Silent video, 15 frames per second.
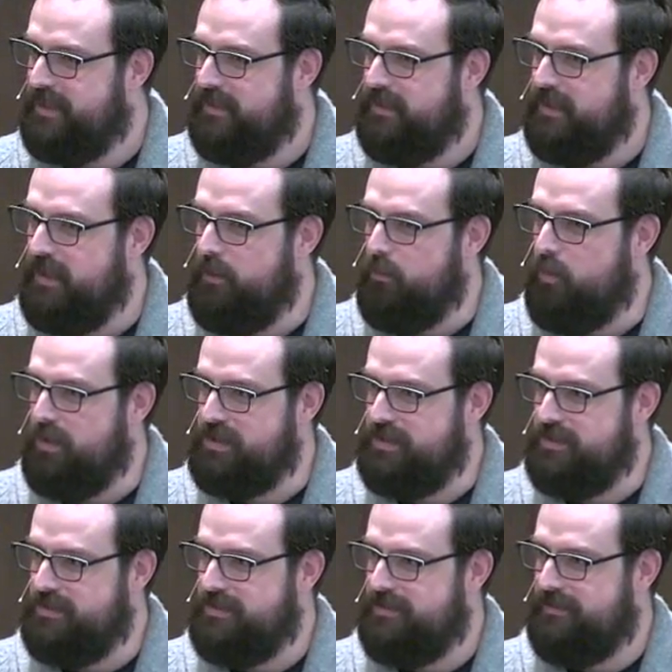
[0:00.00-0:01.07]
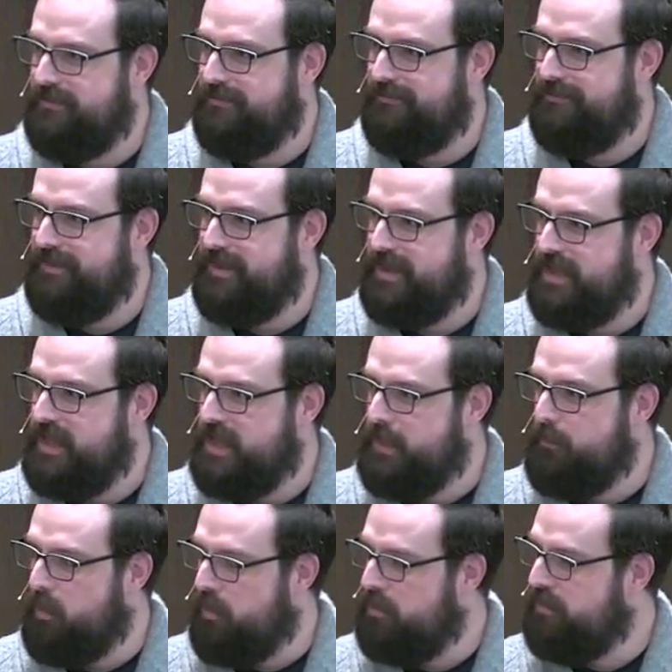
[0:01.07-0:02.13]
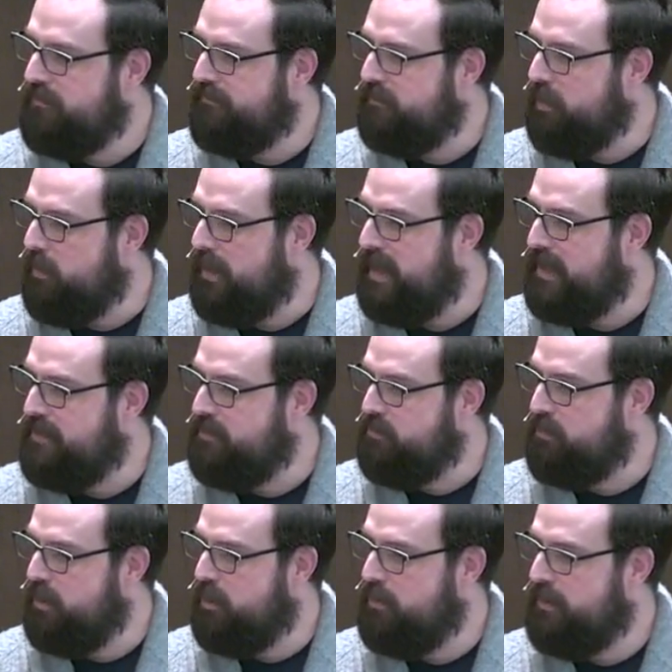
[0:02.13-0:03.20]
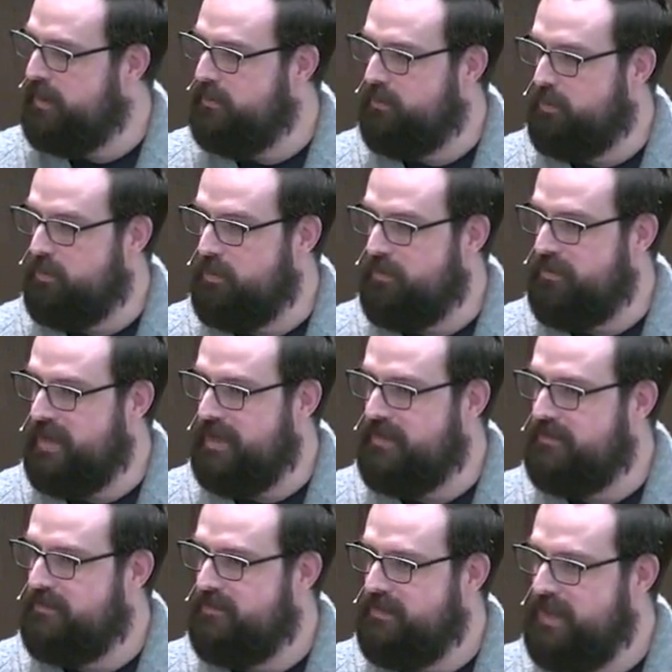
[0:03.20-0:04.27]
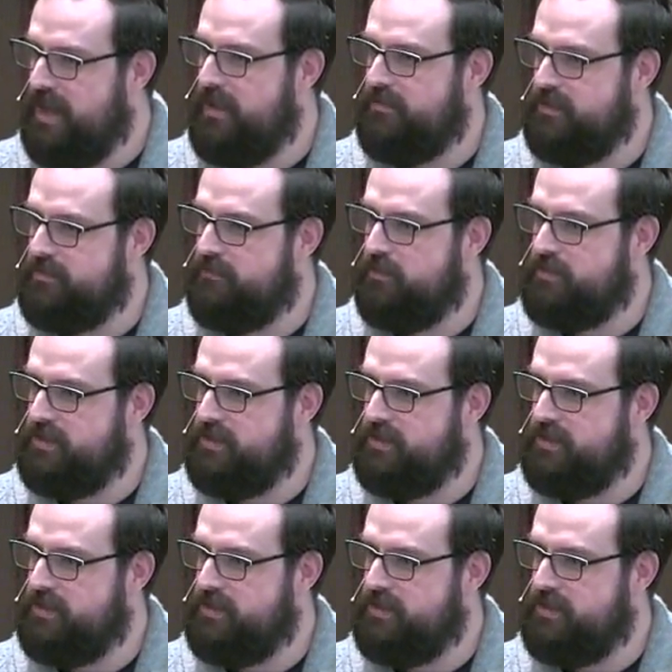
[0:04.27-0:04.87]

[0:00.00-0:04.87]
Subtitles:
It wasn't part of the flow. I had to grow and learn that, this verse is